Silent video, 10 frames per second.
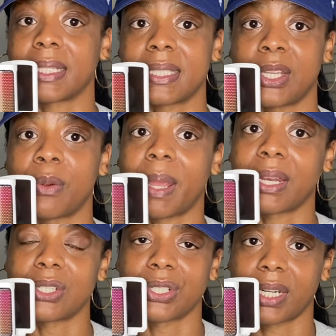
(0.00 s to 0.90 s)
a senior
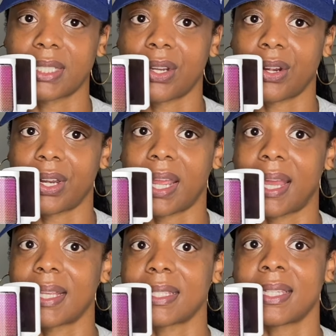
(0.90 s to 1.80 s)
manager. I started
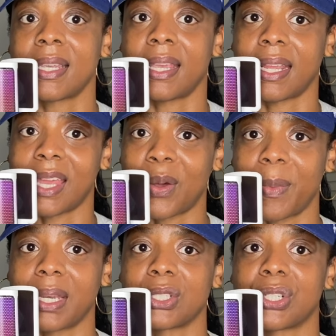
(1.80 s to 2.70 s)
as an
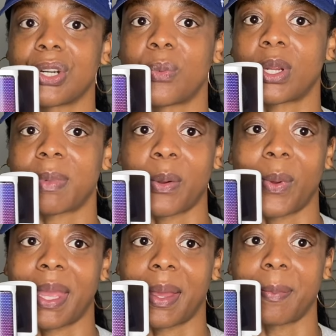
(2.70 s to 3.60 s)
account manager, worked my
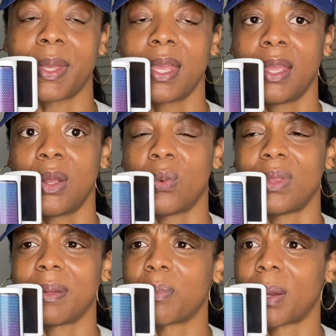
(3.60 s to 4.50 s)
way up
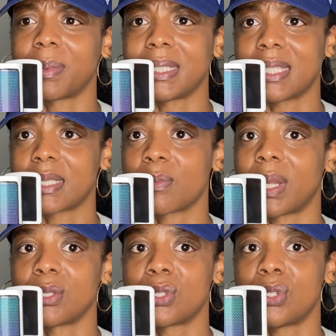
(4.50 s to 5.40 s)
within probably six
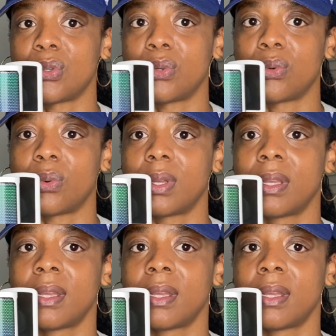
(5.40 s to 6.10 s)
months to